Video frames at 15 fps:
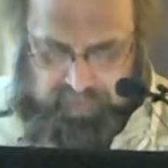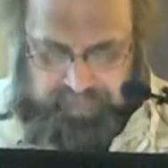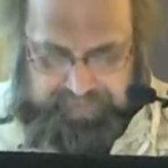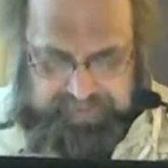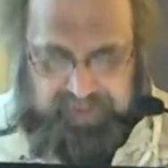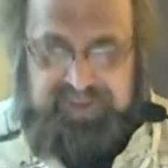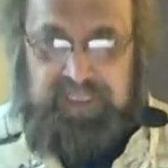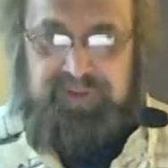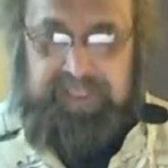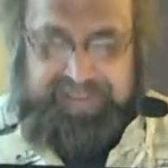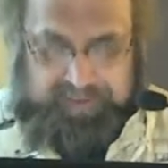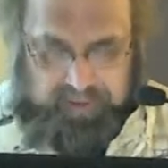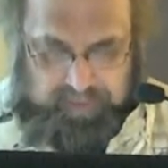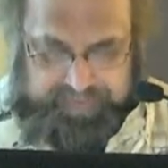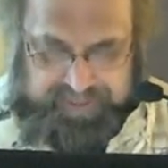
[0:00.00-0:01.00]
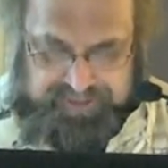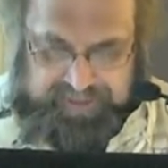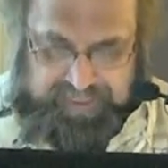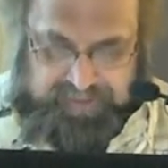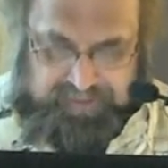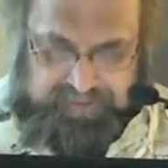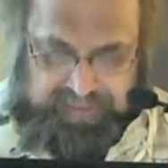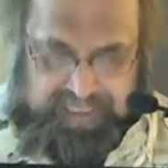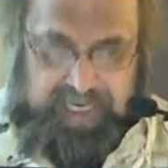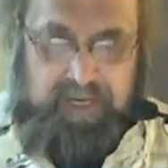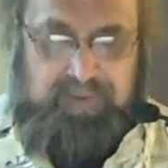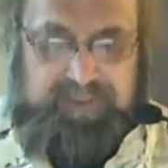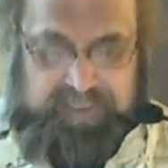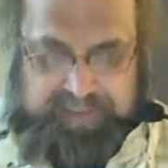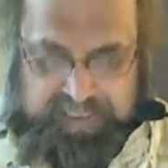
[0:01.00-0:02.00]
Bill's at the helm, and he's getting
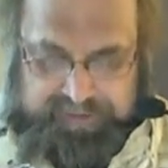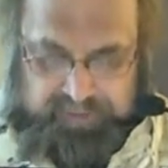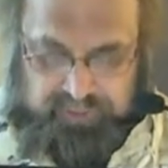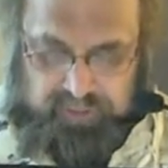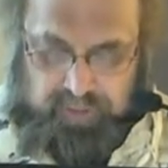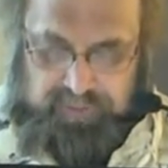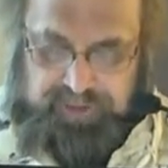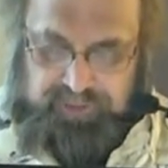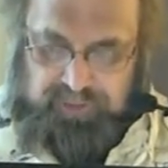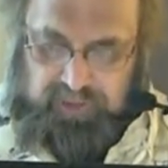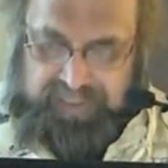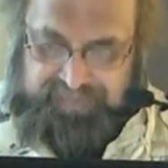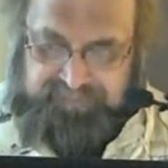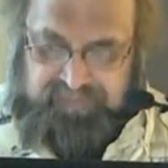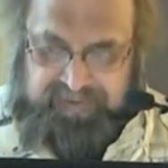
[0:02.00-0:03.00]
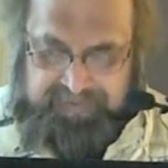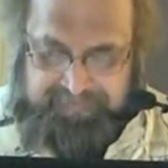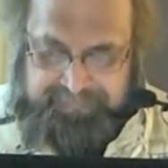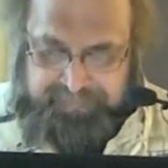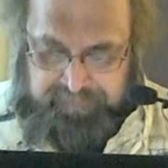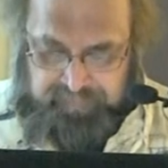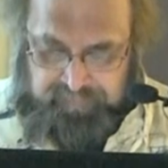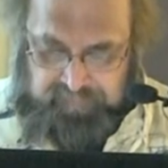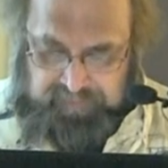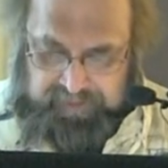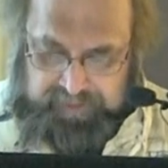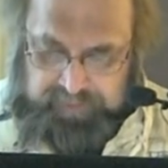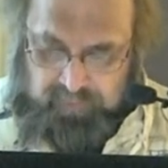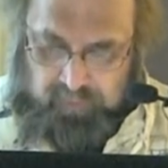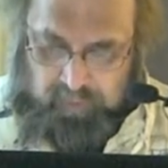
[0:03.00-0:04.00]
tired, and he kind of dozes off,
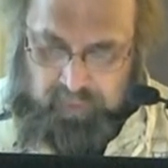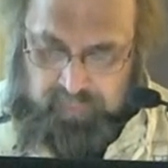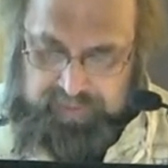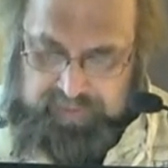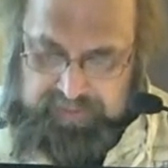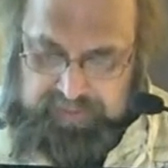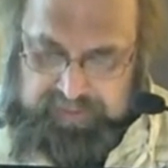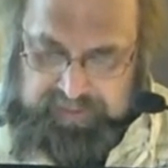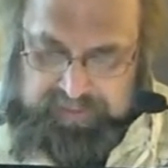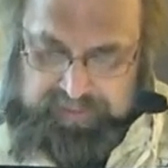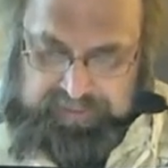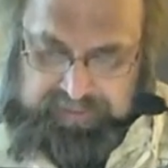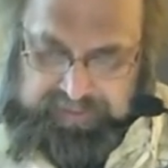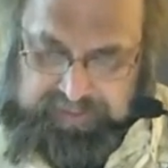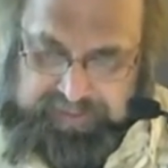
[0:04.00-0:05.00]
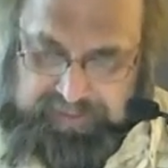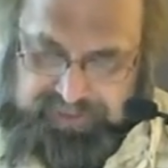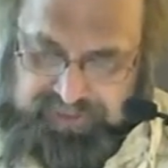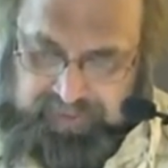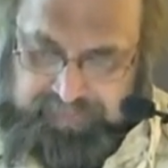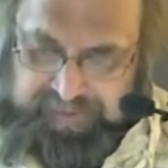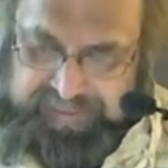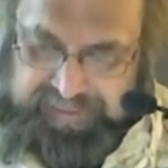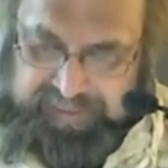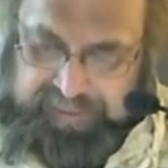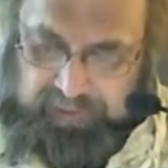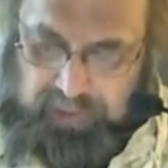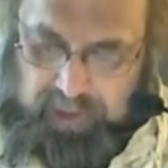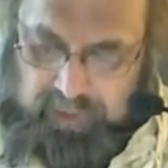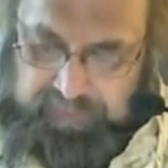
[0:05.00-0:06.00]
and, quote, "Here's somebody
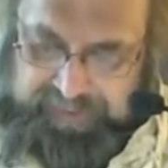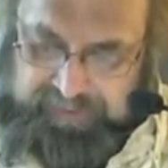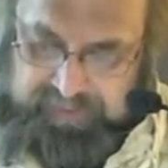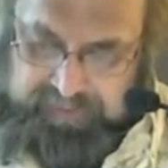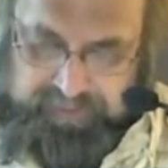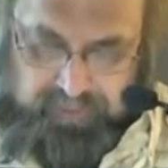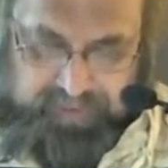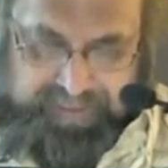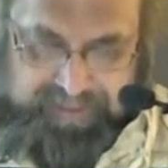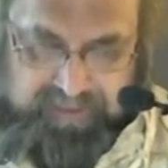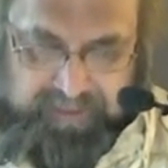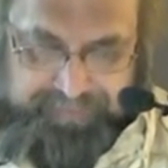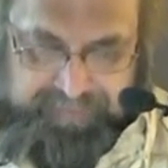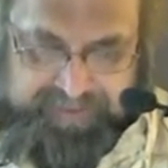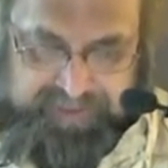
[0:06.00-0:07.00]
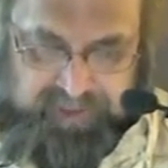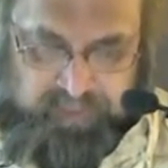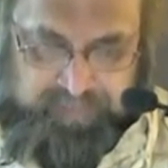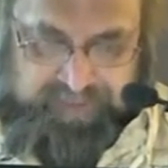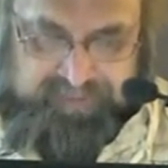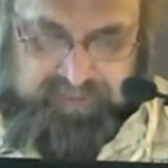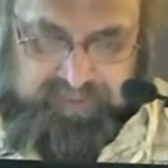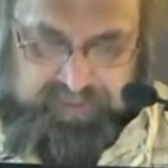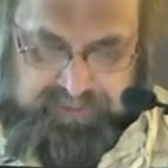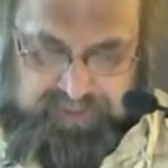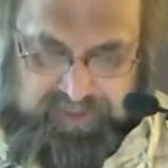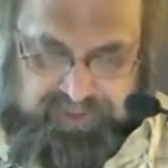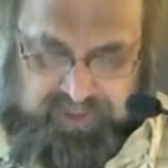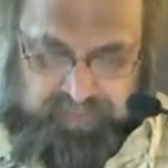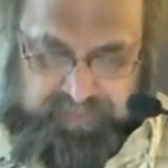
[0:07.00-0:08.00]
helloing, and looking up I expected to
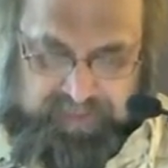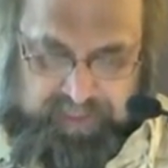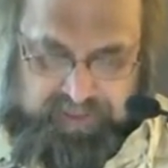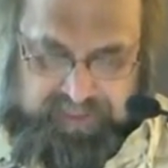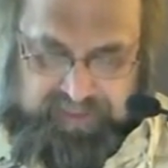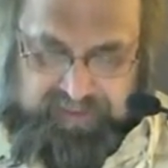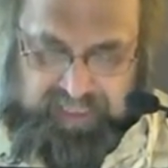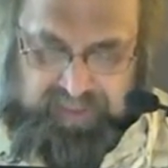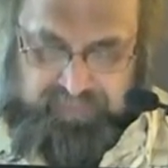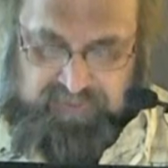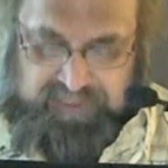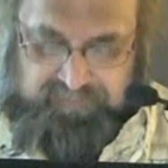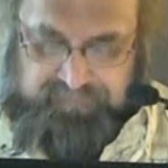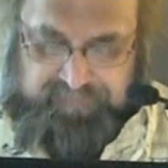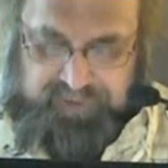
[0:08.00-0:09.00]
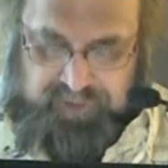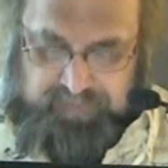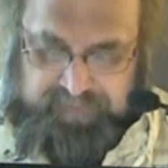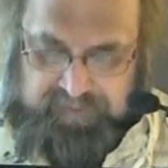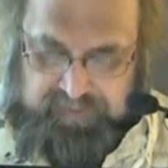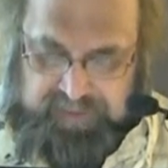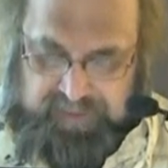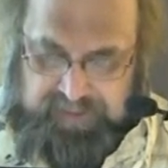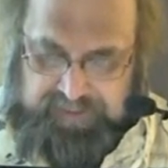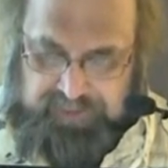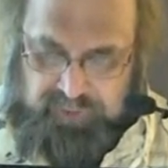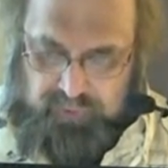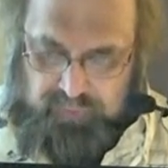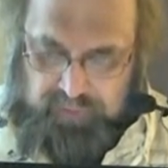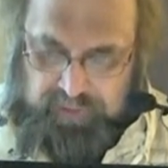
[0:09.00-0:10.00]
see some hardy Cape Ann fisherman tending
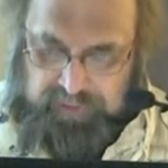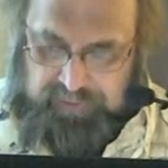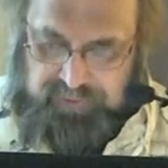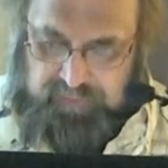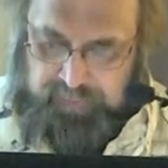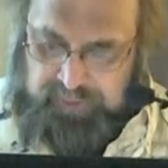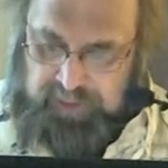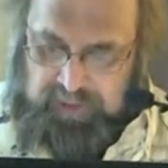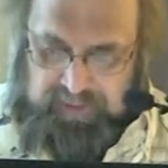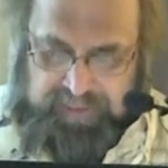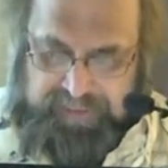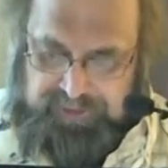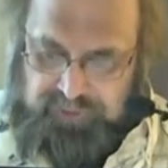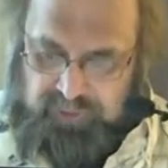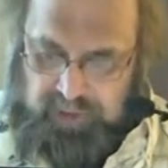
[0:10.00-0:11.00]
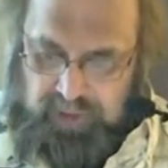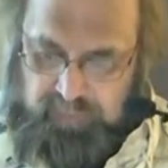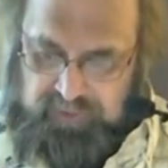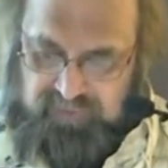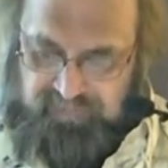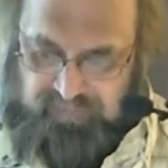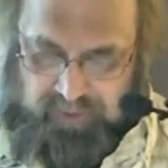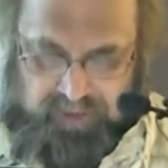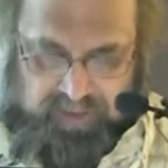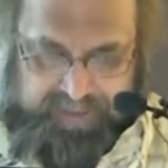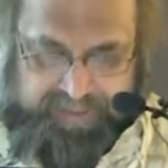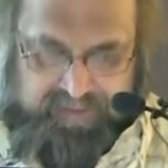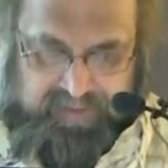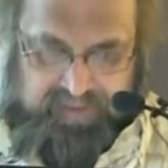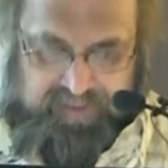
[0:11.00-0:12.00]
his trawls, but all I saw was
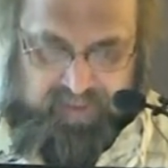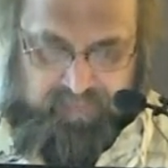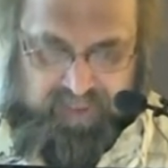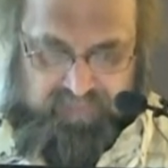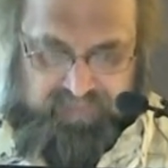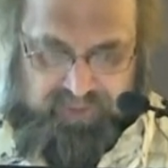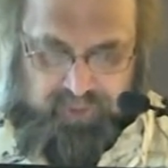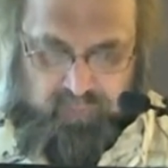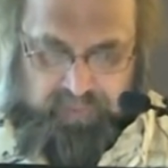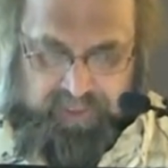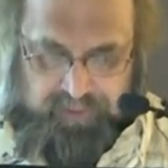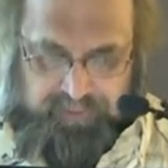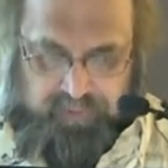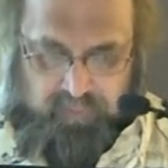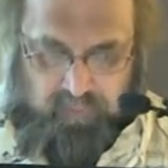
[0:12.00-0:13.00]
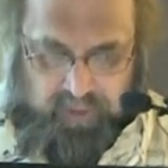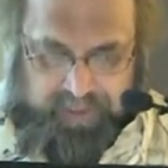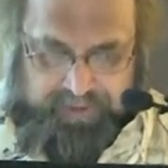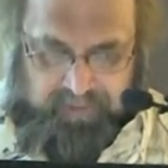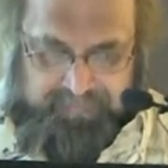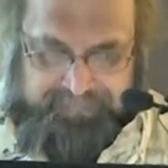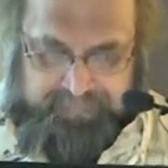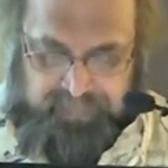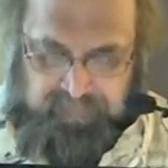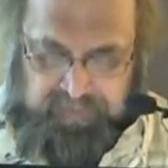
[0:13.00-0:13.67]
fog and a deep heavy swell in the water,